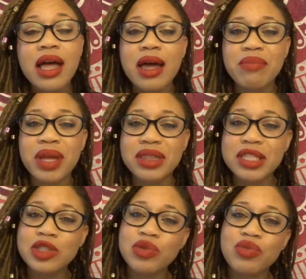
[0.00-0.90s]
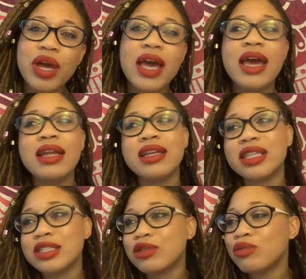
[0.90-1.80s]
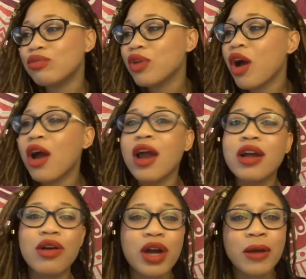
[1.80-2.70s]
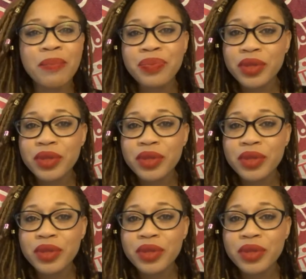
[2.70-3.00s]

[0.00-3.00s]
um, nothing too red, nothing too dark or